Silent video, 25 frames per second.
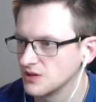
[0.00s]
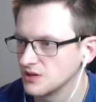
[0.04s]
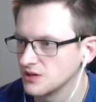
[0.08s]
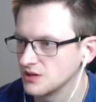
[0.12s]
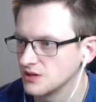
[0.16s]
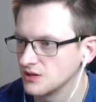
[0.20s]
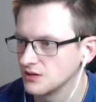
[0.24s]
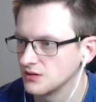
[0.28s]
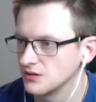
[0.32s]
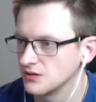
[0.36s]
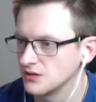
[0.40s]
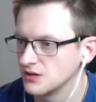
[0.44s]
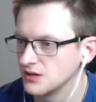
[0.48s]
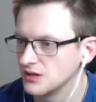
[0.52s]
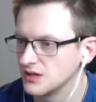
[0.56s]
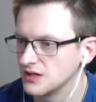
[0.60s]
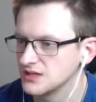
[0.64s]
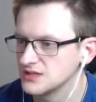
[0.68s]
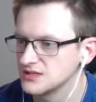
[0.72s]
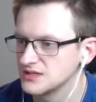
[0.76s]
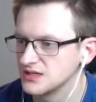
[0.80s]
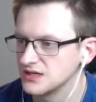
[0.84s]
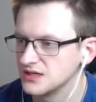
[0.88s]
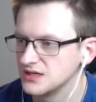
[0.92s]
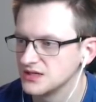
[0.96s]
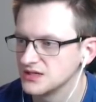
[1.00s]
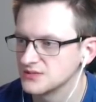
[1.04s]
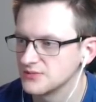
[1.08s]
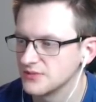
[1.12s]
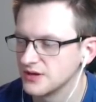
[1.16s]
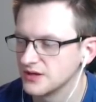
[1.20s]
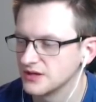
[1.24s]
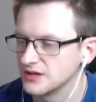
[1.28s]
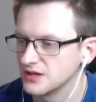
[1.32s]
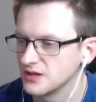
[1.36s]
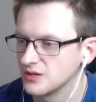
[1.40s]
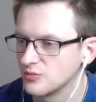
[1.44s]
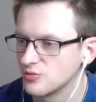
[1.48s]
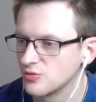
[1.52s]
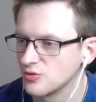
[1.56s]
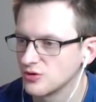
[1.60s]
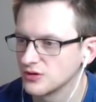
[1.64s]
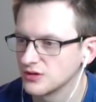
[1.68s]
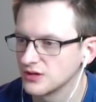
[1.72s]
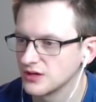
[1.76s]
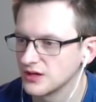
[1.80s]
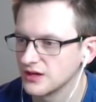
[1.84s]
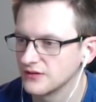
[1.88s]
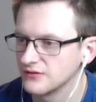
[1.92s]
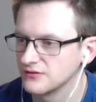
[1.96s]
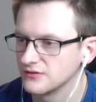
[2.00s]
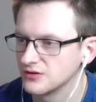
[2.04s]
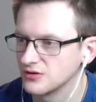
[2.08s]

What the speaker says: In case he clears my entire board, I have